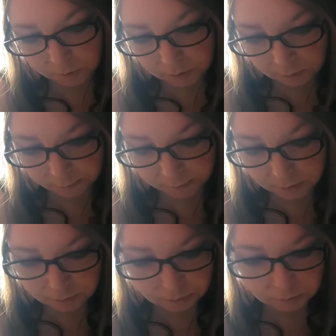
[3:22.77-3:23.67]
myself.
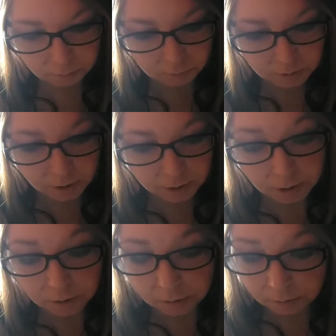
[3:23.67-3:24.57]
It's
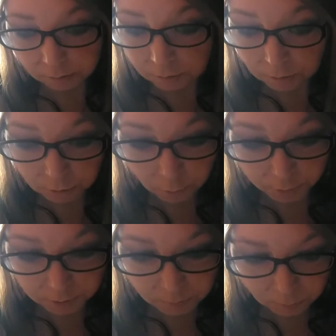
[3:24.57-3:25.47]
redundant and it annoys me